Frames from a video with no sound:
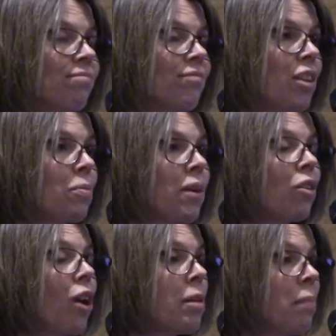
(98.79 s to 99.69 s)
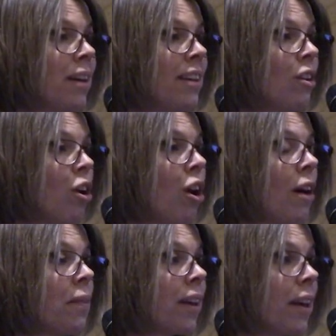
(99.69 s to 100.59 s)
they spend a lot of money
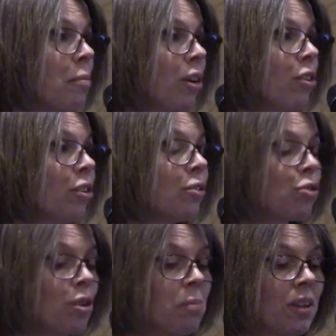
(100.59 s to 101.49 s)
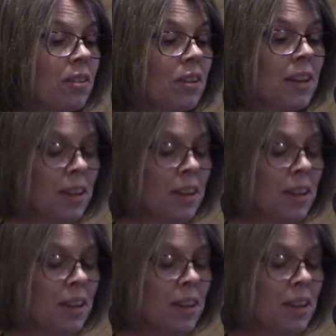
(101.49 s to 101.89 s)
on the chemical treatment.